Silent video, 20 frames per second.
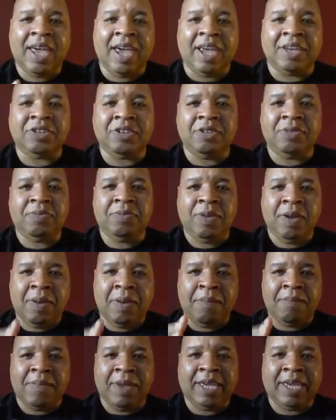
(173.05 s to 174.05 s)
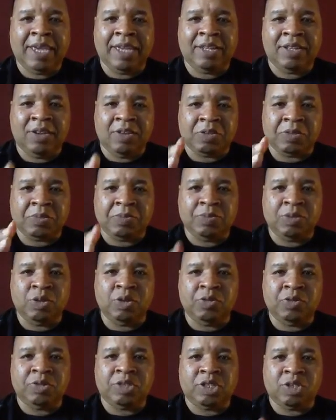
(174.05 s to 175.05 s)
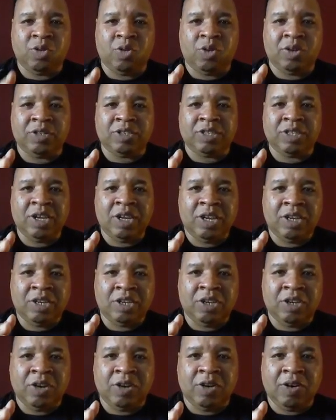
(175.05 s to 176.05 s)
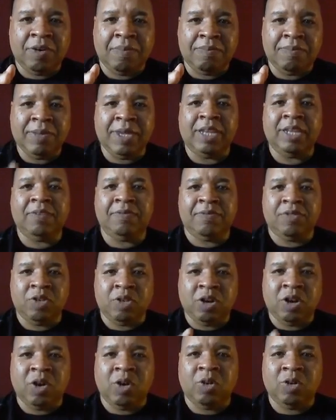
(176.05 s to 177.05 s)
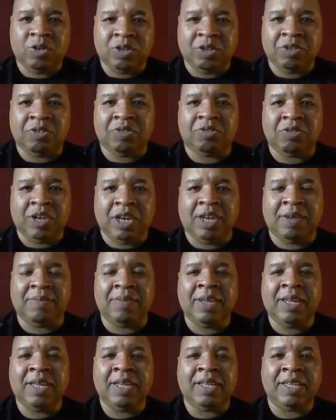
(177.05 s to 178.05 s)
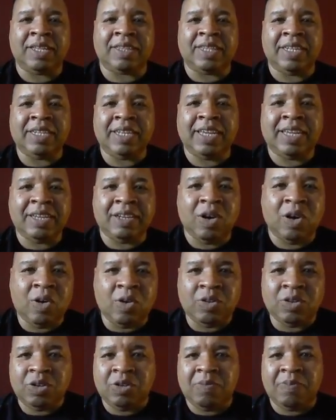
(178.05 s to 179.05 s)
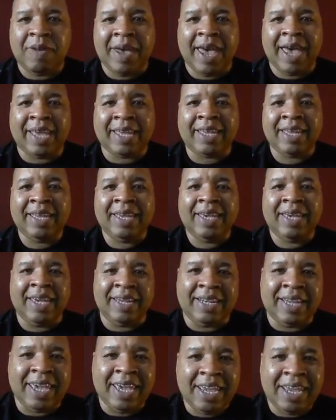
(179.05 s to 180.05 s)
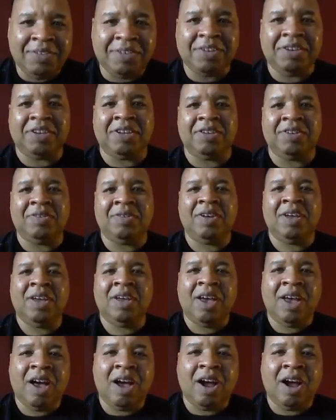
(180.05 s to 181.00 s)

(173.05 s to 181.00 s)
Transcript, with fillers: As you're making those moves towards your meaningful goal or dream, the thing that can hold you back and hinder you